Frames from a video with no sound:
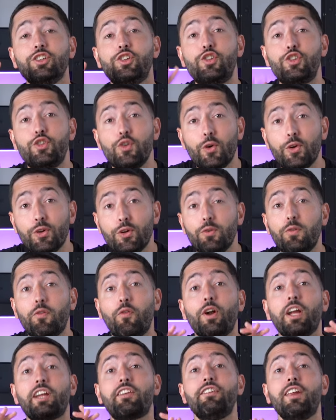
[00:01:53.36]
assure you,
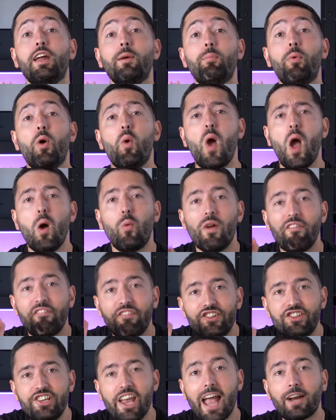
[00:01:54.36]
for example, with
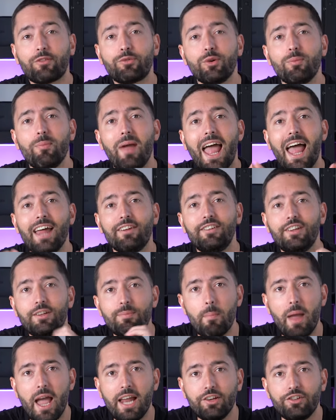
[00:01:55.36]
Cheqroom Asset
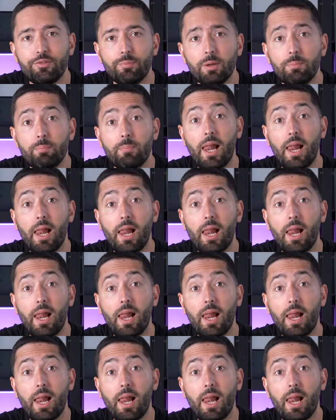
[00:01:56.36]
Management